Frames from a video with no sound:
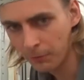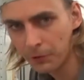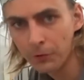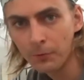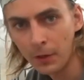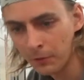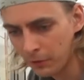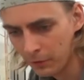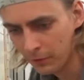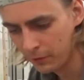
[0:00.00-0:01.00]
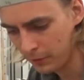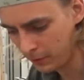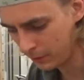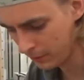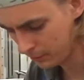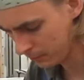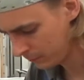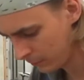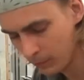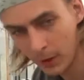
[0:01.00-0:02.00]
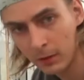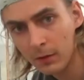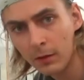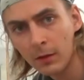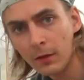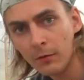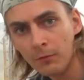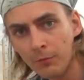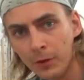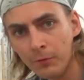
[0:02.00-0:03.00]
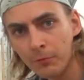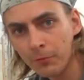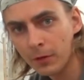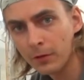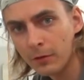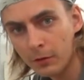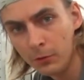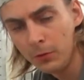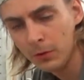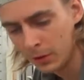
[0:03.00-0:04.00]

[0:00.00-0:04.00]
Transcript: want to mount this rail with glue,